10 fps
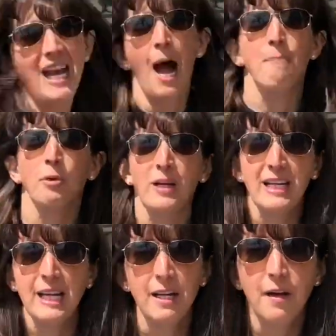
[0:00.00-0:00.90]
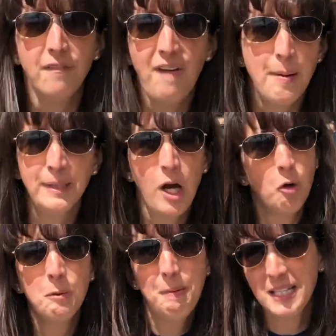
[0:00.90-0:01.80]
operating
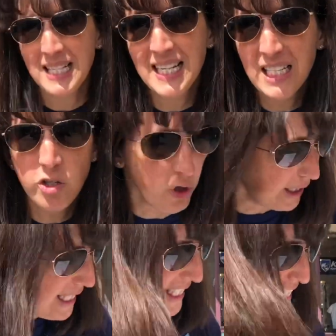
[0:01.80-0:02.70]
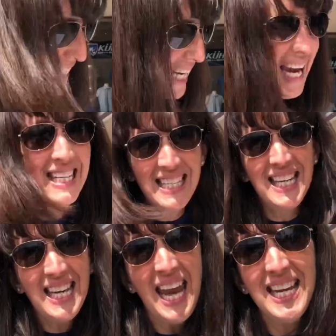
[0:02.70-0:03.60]
family-owned business in Truckee since
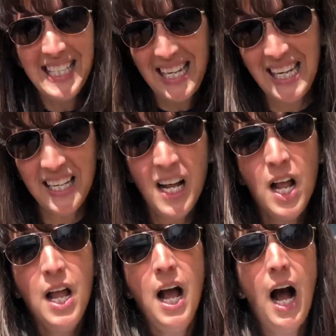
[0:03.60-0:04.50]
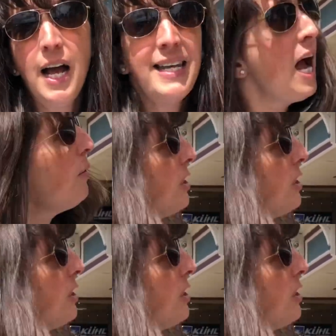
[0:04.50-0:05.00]
1918. Now it's